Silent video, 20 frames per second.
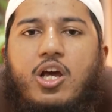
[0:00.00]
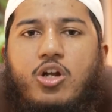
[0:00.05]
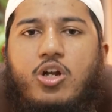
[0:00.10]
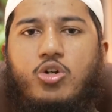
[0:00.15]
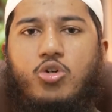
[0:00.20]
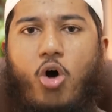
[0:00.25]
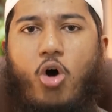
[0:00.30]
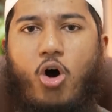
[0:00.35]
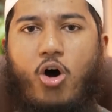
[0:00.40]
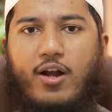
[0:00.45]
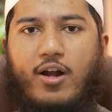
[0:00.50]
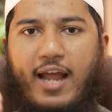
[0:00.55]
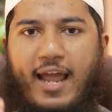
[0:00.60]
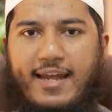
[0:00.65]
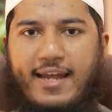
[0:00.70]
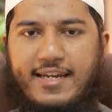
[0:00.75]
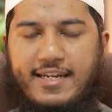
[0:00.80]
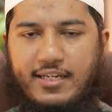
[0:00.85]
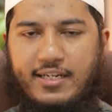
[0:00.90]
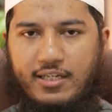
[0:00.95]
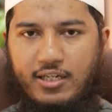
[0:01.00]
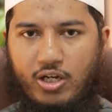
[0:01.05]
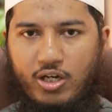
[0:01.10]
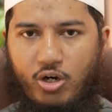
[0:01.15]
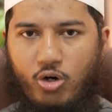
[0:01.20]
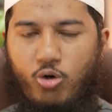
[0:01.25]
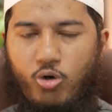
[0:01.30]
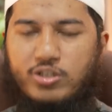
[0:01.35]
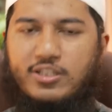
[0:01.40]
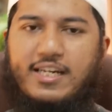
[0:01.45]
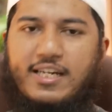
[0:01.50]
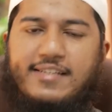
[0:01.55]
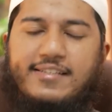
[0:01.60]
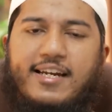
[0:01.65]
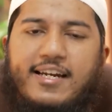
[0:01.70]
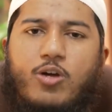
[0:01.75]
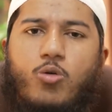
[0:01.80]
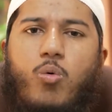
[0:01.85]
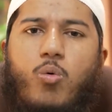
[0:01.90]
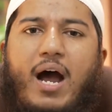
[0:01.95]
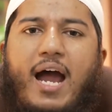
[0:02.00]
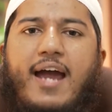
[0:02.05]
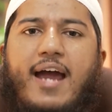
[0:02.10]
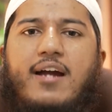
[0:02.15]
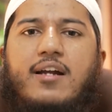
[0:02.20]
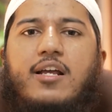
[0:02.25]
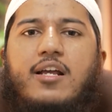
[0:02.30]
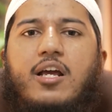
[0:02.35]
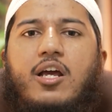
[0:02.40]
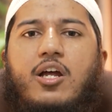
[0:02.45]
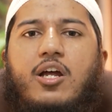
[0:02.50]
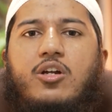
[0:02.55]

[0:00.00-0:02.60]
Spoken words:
nor any ghusl is required,